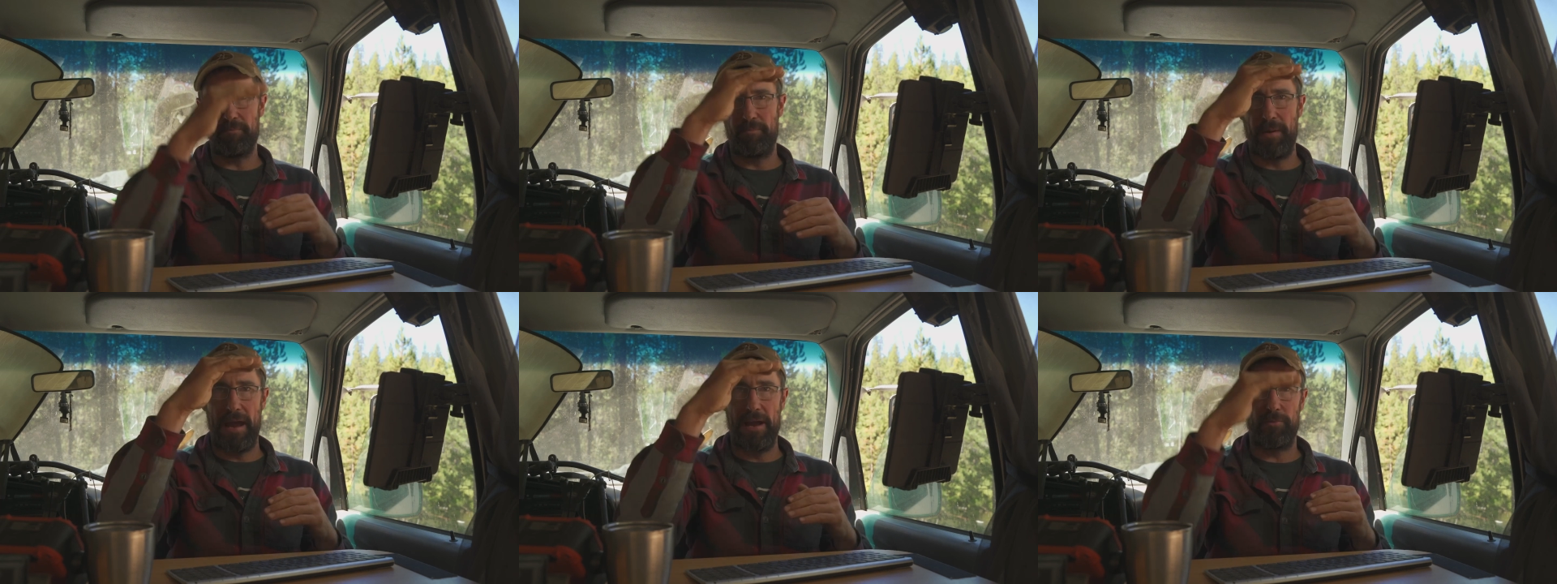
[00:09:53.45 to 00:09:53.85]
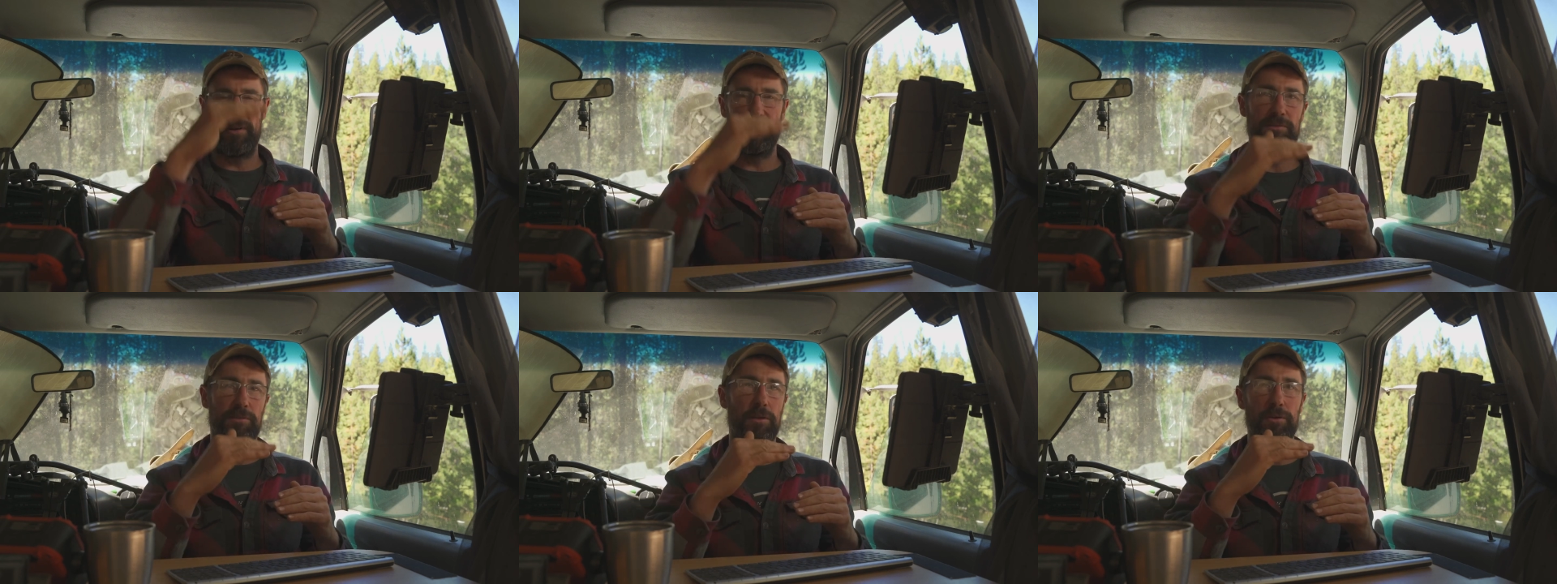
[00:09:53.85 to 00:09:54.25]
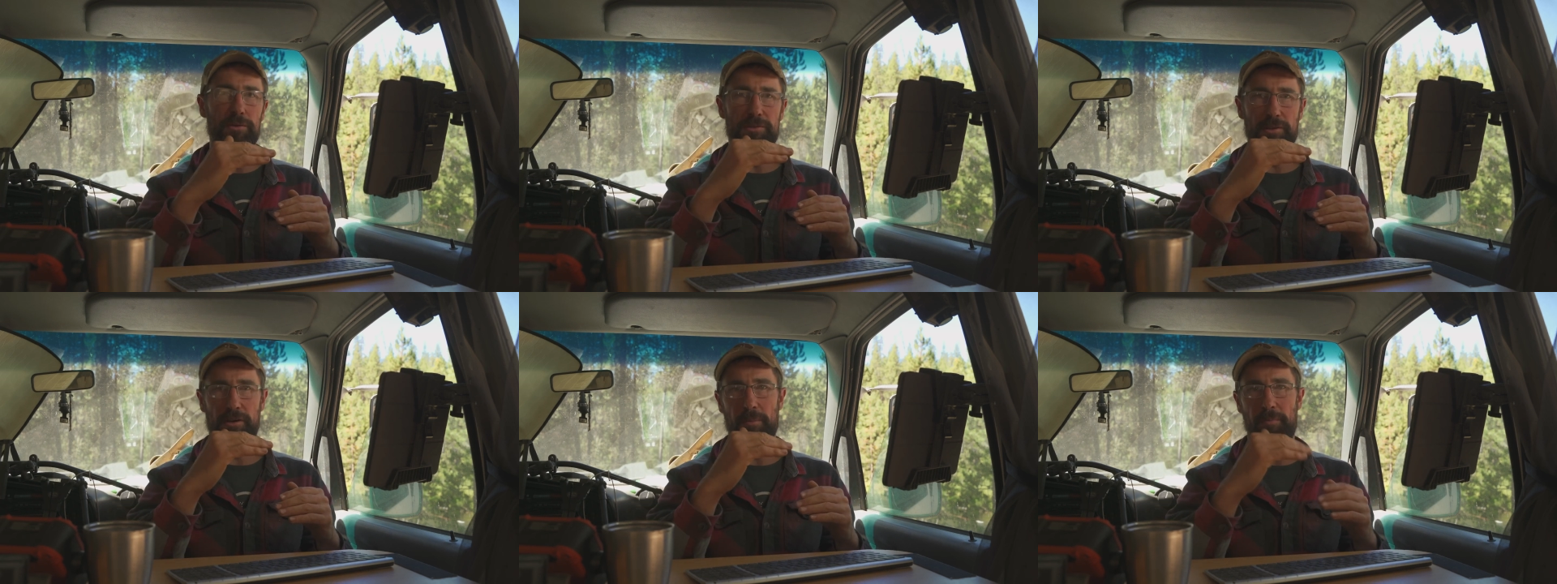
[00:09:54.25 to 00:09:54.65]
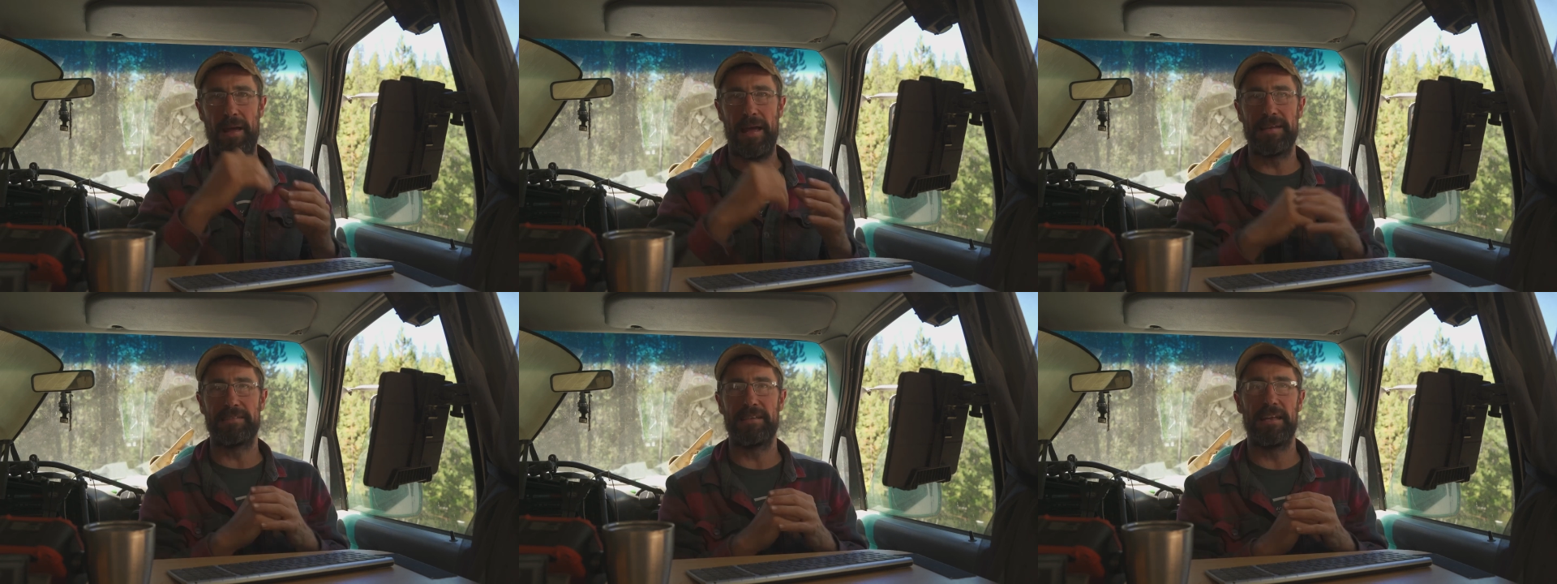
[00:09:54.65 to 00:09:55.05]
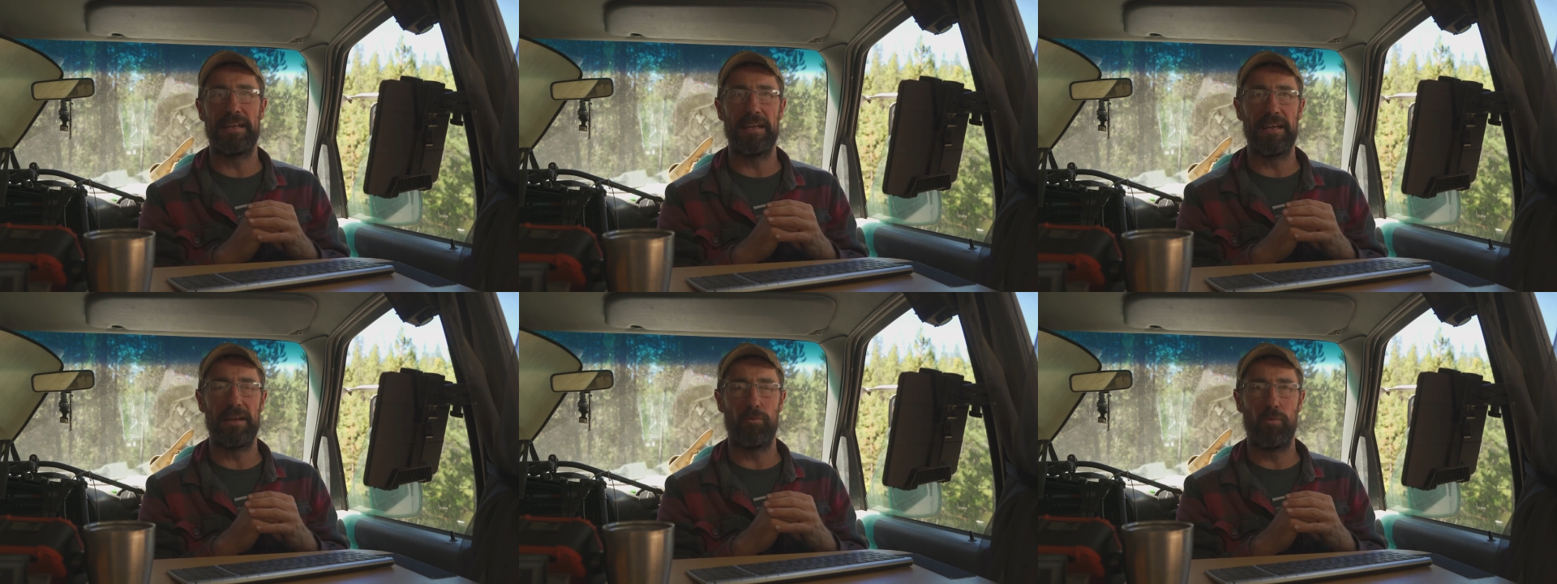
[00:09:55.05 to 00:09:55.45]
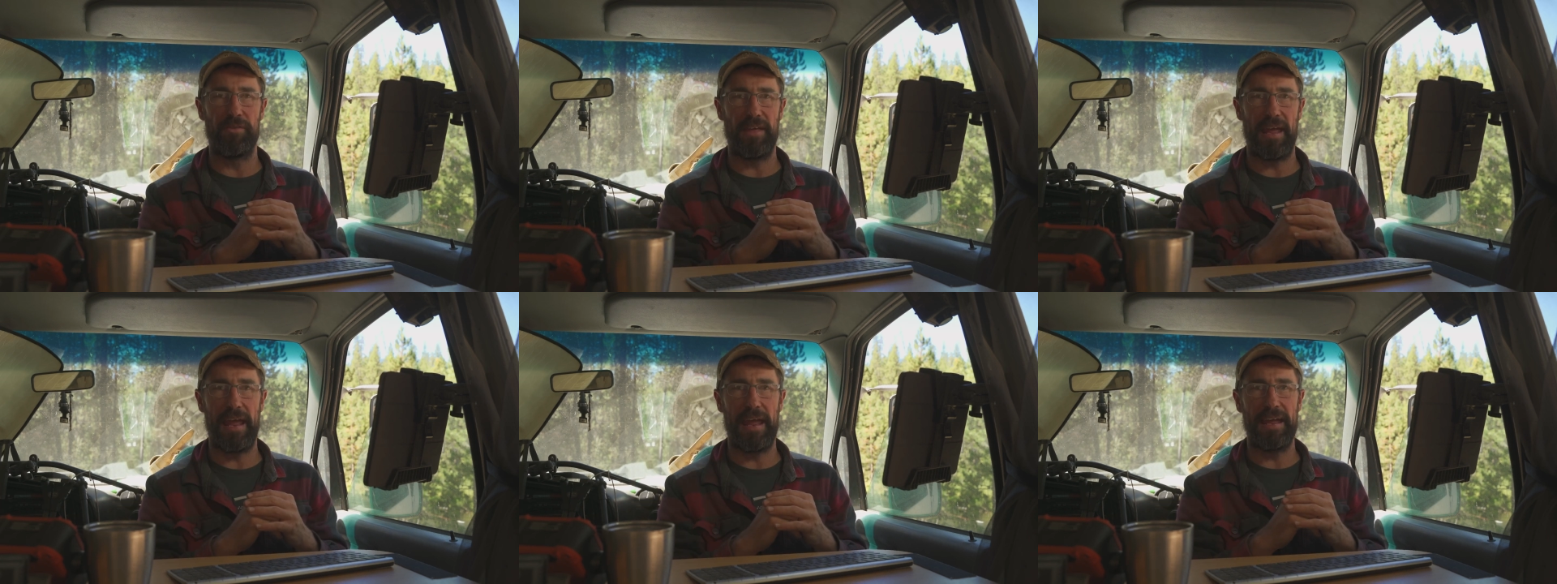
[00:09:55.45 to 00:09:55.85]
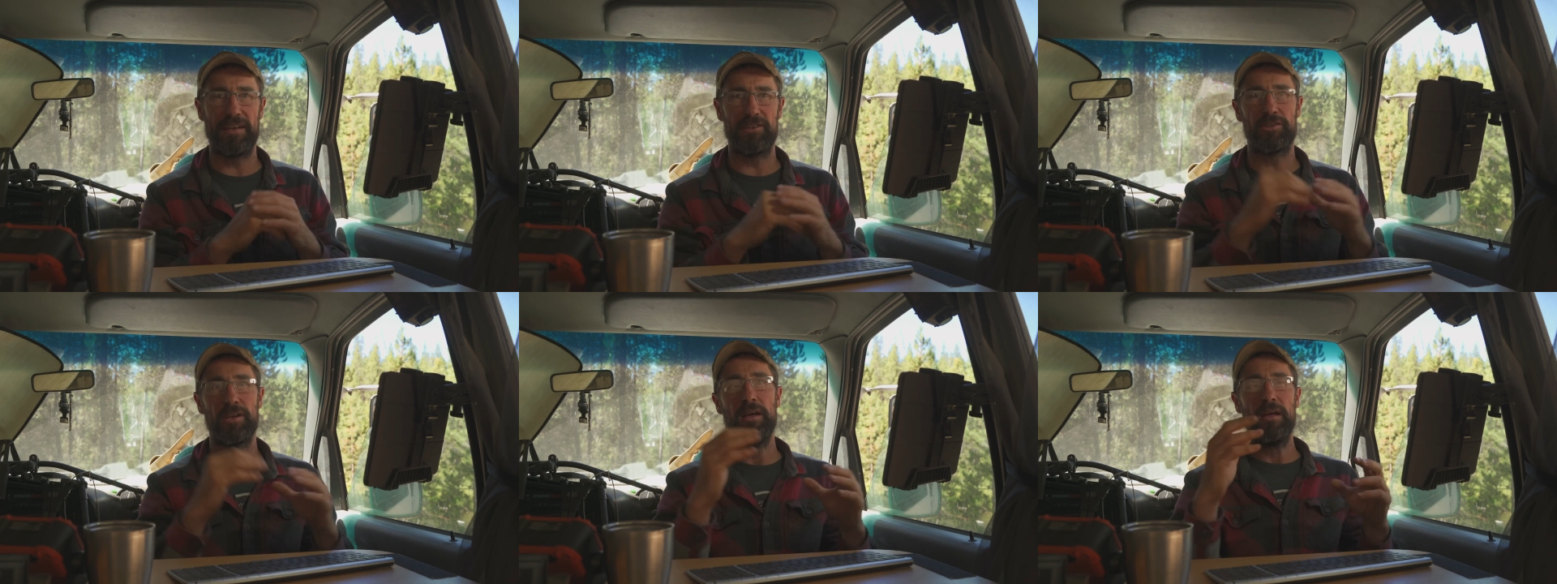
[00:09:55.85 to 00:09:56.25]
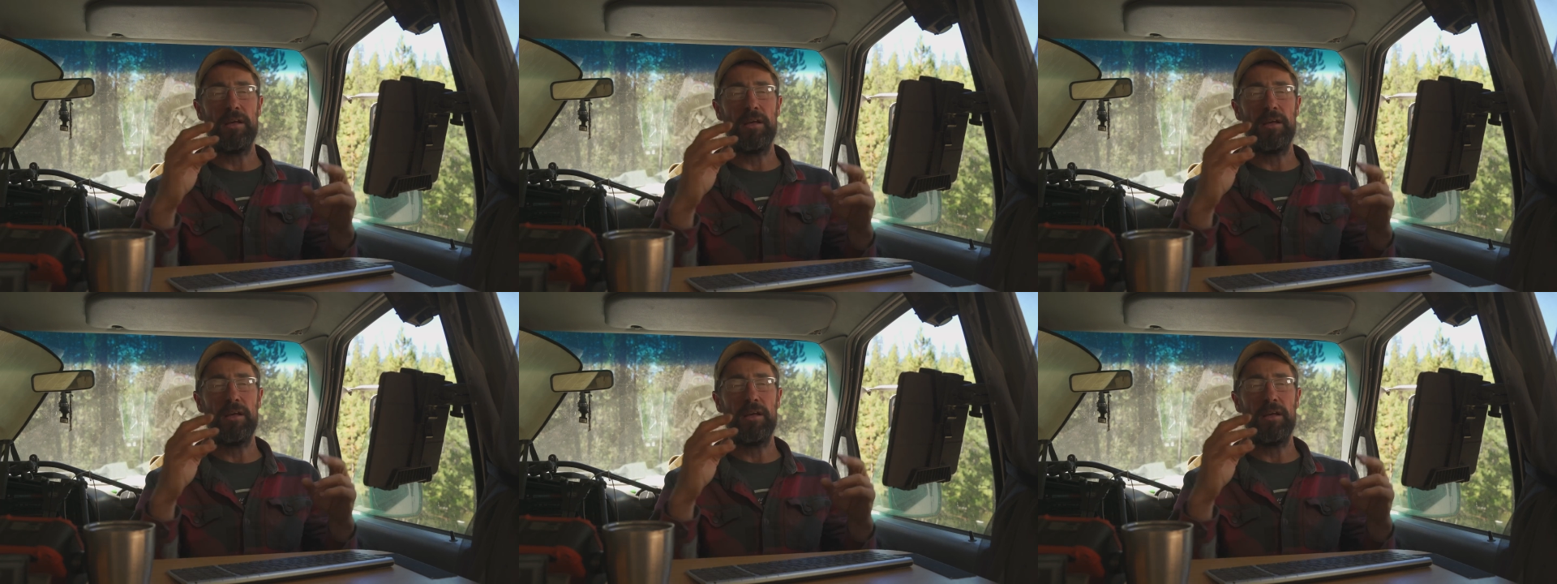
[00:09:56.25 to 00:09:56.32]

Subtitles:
batteries lose their capacity with age.